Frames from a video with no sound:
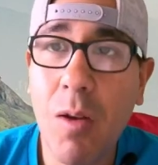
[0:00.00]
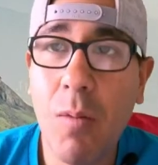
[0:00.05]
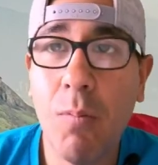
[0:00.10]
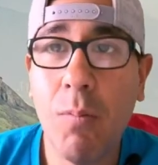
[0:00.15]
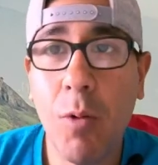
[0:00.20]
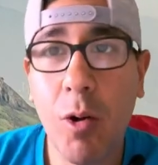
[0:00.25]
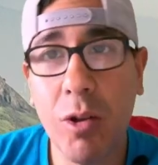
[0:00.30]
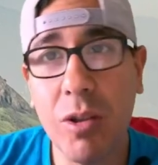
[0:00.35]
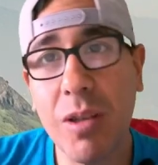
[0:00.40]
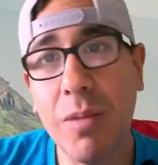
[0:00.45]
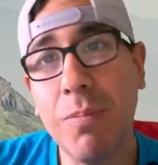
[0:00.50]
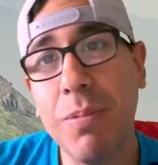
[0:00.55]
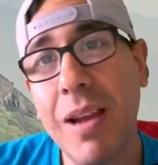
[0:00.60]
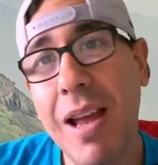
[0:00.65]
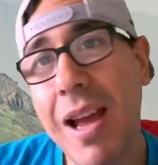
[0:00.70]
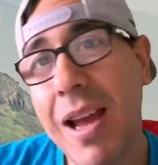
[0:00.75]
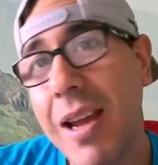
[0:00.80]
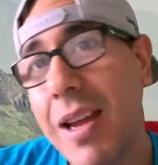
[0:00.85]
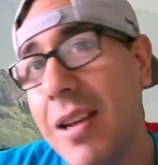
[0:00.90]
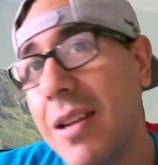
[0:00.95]

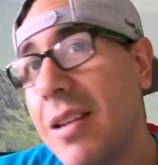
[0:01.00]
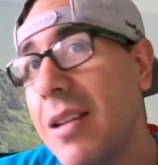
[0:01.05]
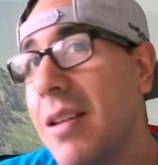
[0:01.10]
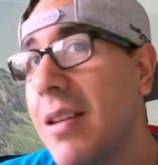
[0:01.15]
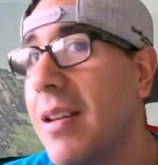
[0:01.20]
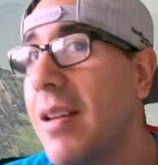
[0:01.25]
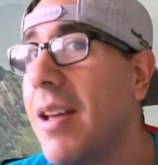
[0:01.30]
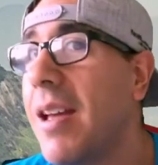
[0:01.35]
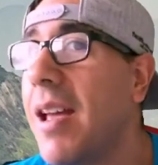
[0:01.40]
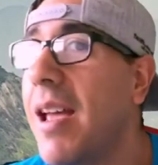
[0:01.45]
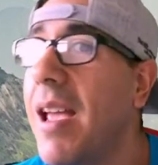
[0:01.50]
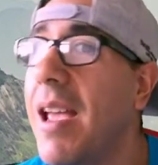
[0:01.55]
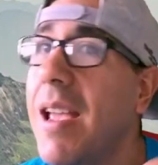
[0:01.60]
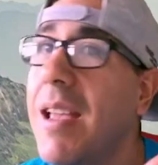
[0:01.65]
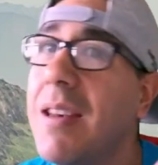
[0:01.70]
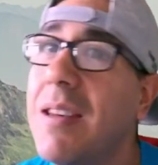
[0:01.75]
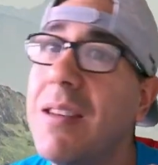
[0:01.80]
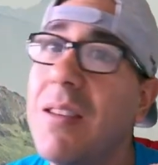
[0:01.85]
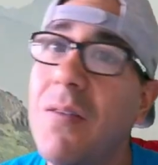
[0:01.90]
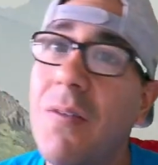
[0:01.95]
Multiplying
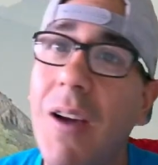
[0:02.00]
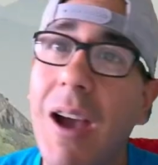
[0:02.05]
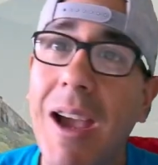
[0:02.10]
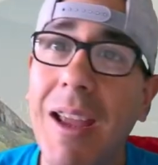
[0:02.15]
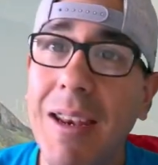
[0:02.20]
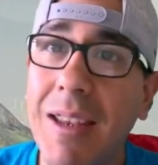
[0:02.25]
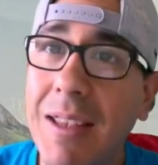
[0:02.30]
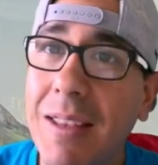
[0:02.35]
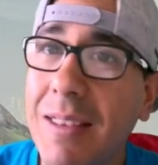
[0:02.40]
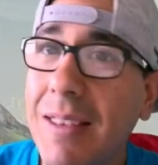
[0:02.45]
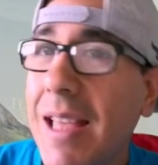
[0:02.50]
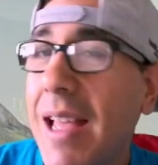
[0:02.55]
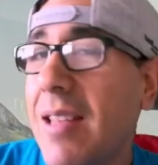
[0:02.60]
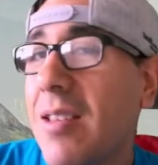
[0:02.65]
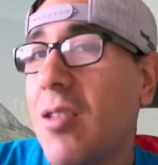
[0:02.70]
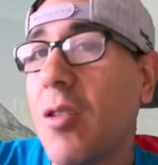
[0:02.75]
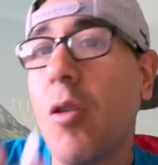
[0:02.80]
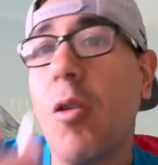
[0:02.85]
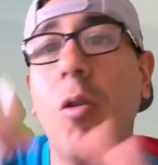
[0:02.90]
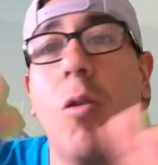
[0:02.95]
and dividing,
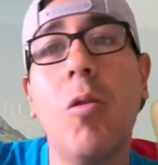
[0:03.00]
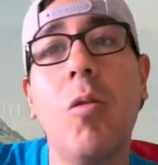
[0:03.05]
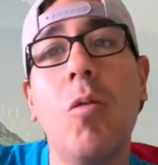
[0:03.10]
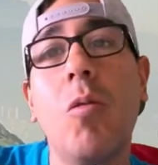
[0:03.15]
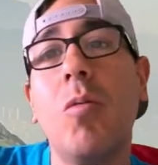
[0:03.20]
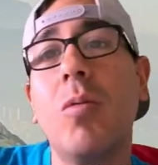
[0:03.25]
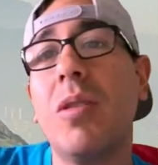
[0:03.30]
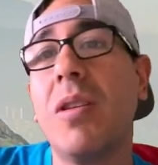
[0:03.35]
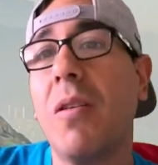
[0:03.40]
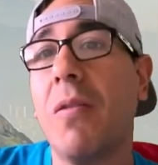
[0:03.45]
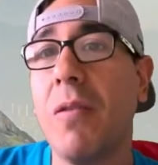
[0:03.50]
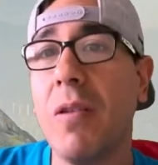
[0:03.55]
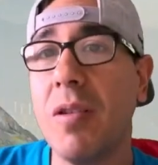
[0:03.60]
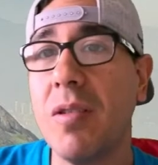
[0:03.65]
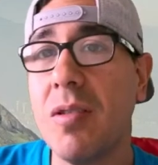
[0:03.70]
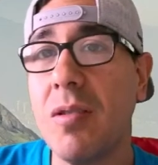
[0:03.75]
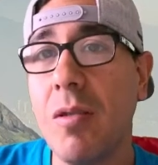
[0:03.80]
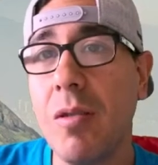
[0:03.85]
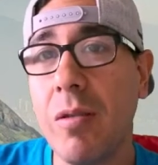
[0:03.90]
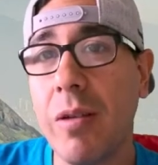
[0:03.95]
that's a whole
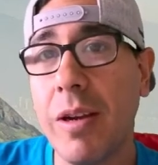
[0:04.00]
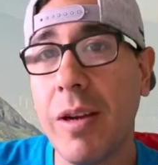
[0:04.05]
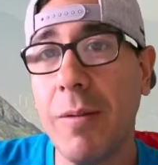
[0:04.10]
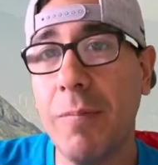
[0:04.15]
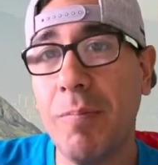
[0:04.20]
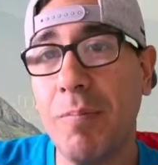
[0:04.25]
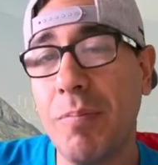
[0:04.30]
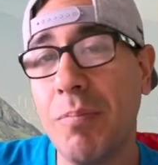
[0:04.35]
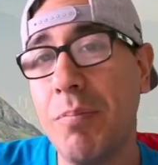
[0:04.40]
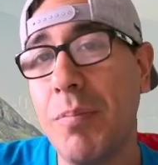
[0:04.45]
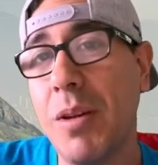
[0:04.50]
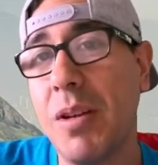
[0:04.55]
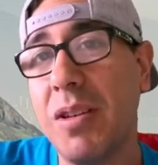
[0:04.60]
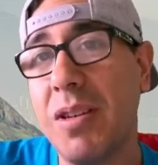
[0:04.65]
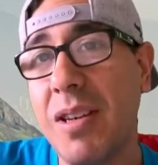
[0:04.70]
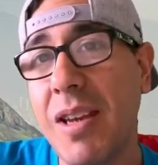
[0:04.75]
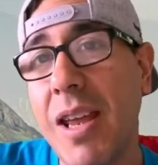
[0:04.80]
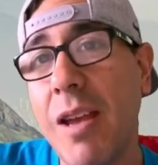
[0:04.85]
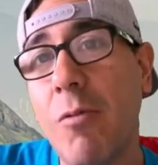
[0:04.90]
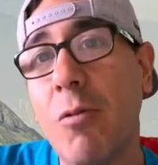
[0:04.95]
different story. But
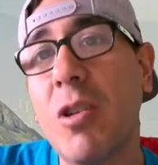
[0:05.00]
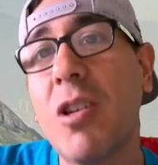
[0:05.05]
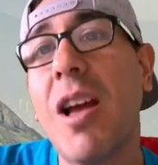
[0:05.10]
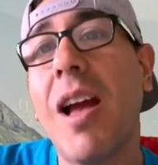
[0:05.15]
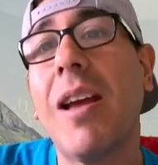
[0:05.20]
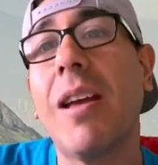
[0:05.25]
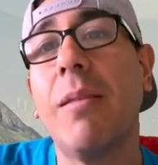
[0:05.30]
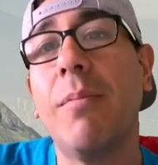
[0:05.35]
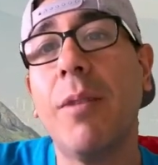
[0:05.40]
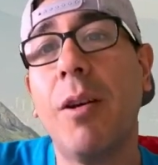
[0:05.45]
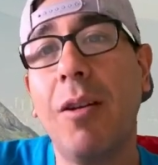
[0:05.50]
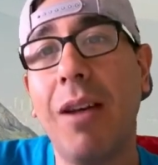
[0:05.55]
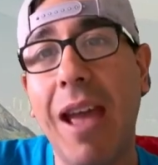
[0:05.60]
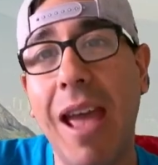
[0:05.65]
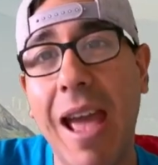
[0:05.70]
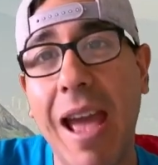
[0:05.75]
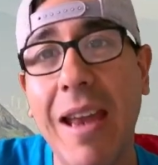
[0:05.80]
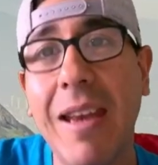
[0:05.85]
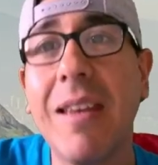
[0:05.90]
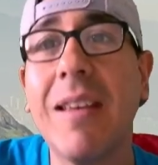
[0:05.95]
today we're talking about
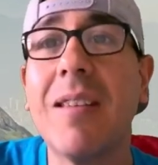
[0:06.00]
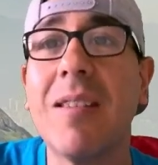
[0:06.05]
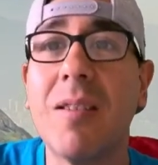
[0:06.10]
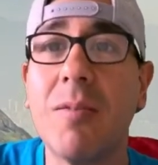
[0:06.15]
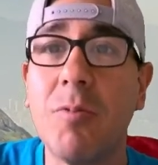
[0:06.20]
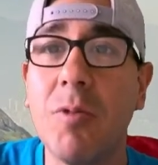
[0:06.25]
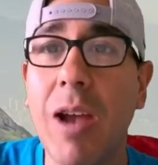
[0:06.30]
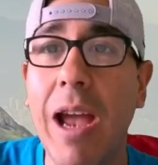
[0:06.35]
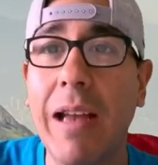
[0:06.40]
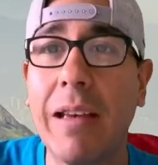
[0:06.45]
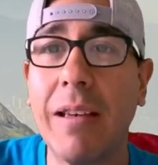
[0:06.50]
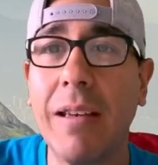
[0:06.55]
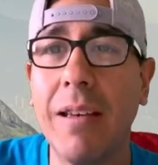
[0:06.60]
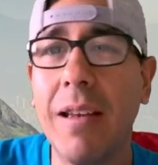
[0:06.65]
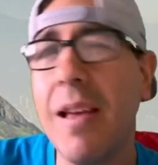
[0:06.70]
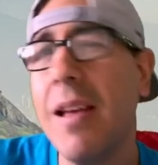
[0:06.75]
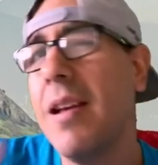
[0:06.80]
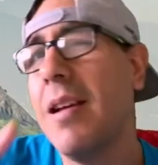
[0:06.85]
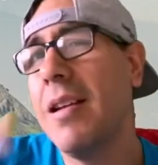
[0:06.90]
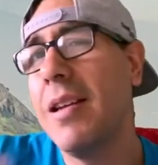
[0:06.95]
adding and subtracting.
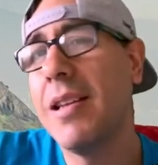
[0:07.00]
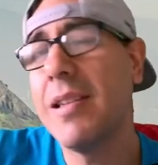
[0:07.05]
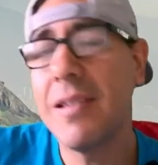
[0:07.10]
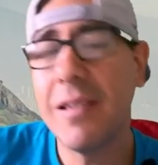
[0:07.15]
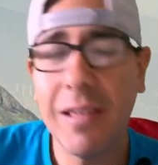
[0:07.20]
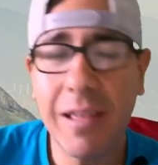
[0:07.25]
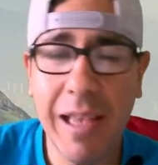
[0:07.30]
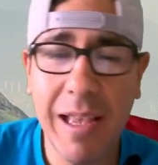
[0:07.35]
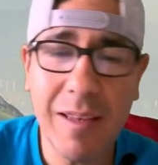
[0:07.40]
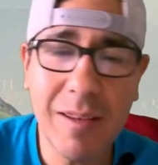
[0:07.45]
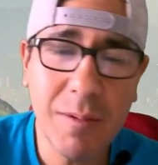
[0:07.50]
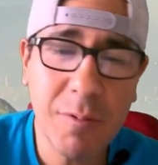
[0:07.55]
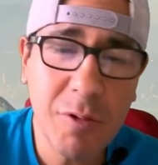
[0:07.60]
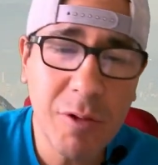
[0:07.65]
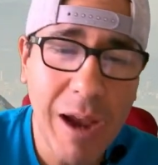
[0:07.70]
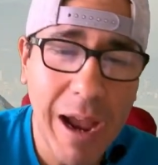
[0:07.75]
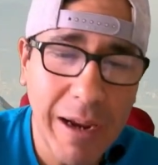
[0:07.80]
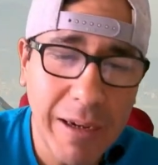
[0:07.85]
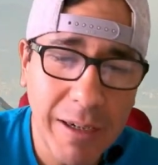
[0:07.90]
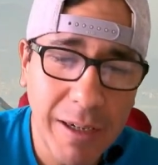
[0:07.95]
Let's look at
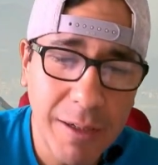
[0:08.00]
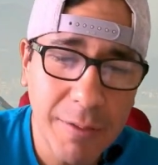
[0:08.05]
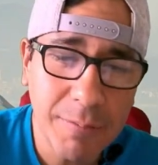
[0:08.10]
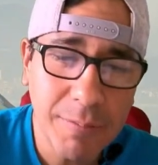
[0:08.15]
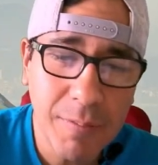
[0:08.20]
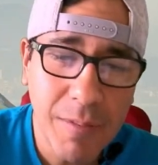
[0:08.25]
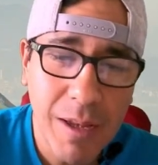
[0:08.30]
subtracting.